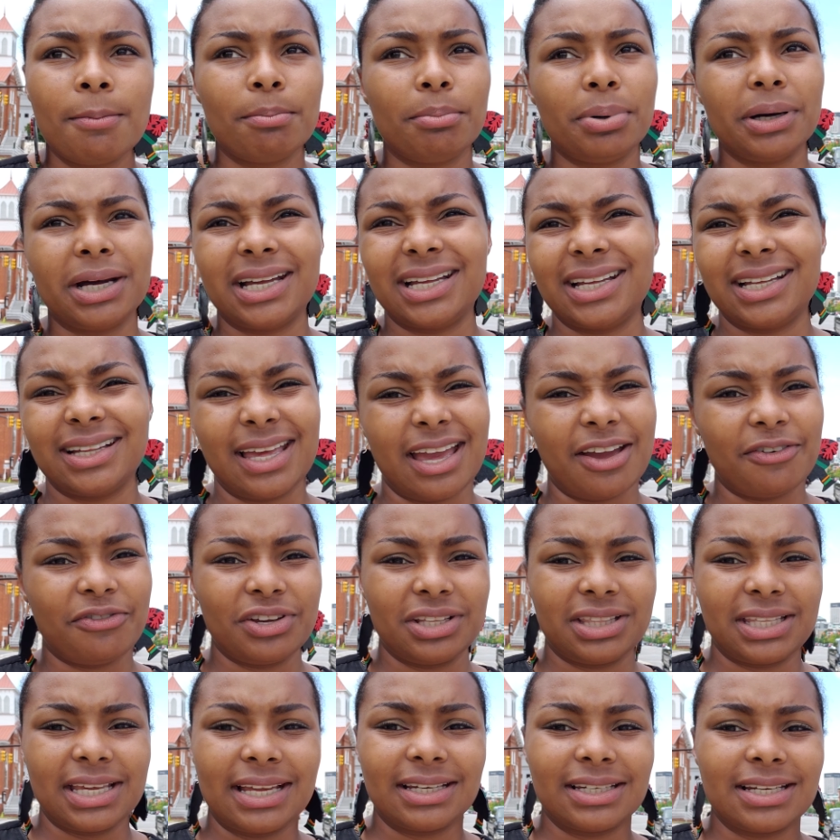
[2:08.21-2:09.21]
but
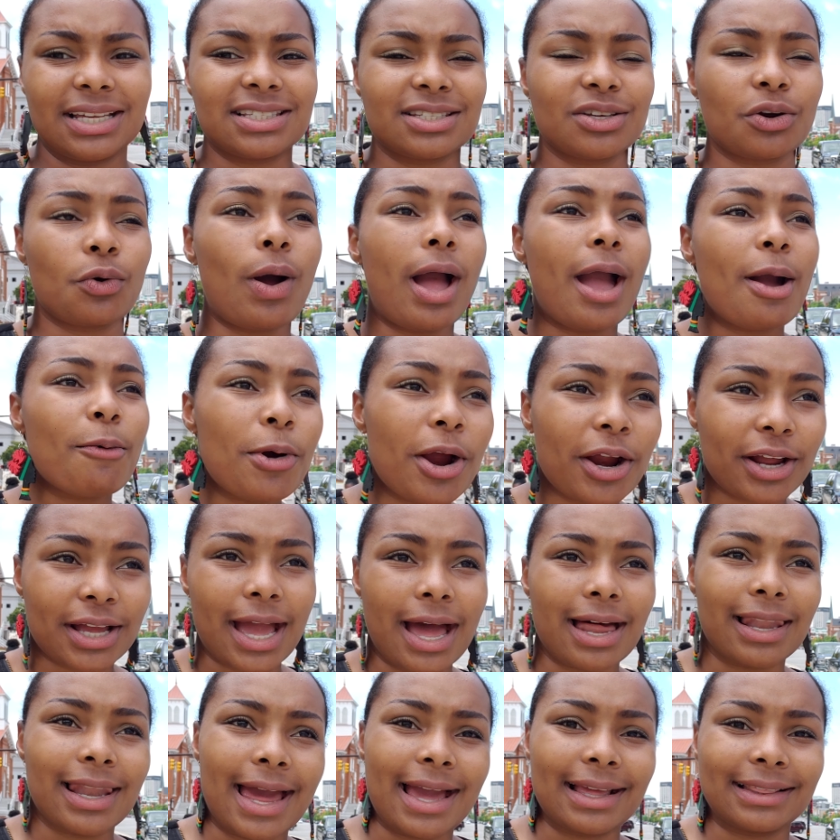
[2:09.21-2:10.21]
everything doesn't quite work
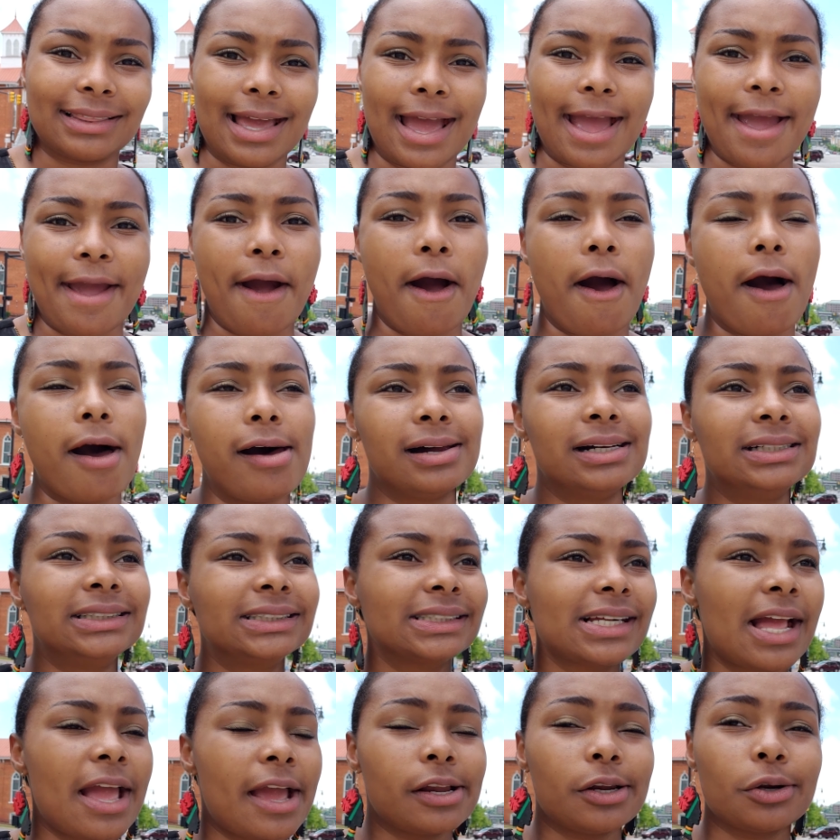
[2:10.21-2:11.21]
out like that y'all
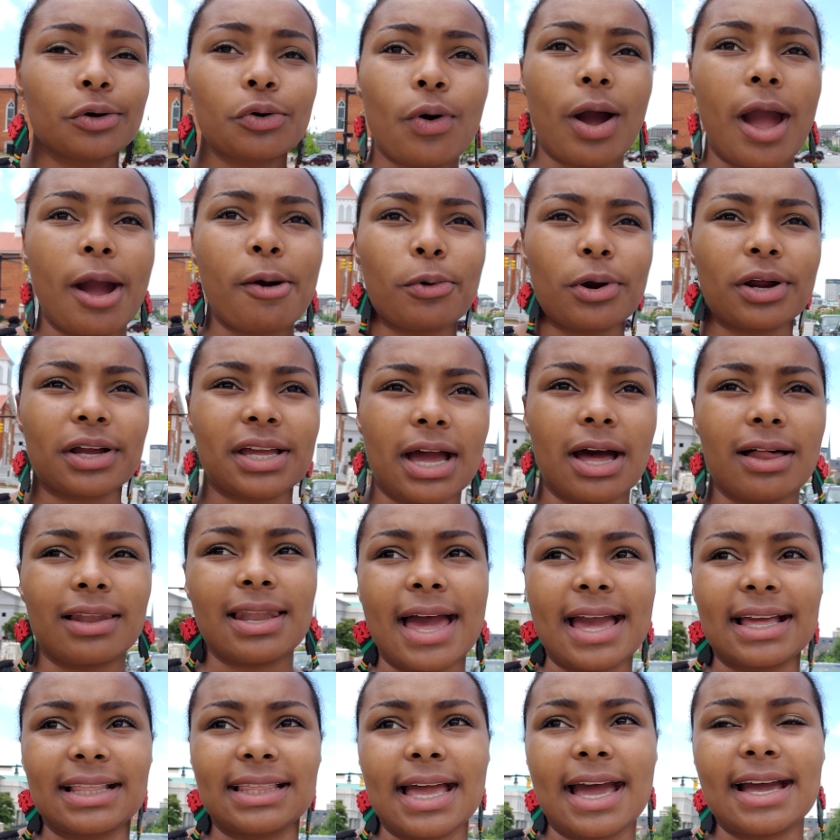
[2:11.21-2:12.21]
it don't quite work out
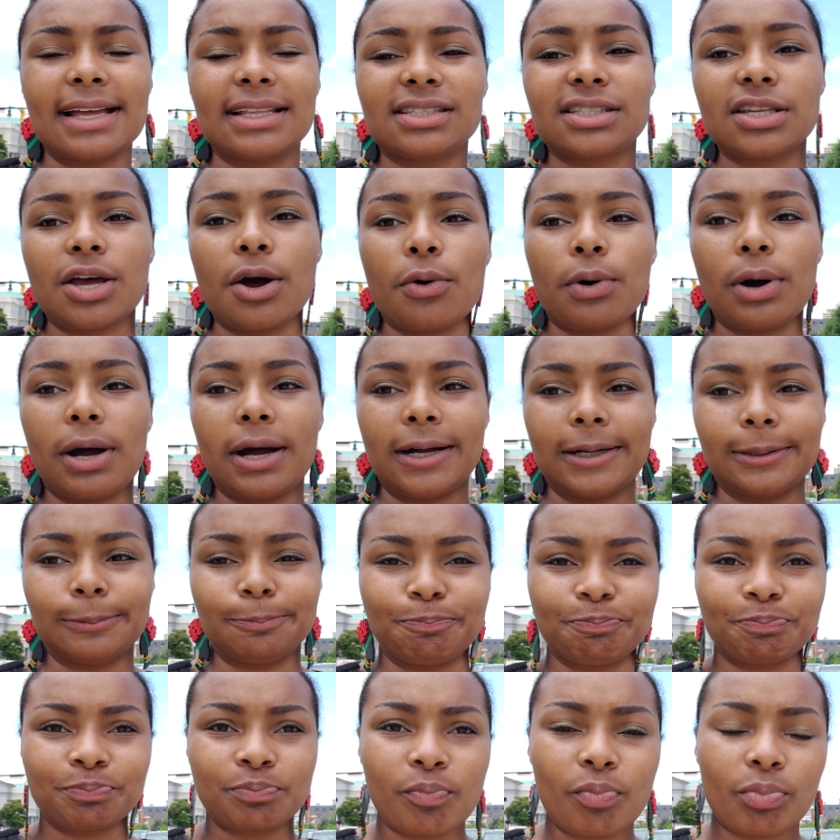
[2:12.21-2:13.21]
like that so
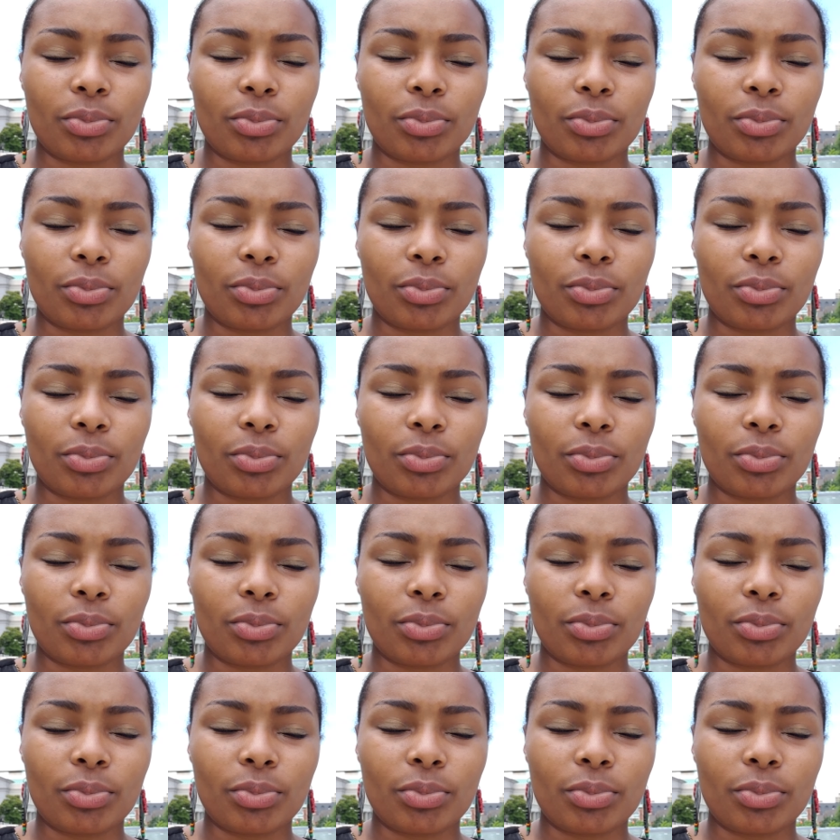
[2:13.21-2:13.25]
um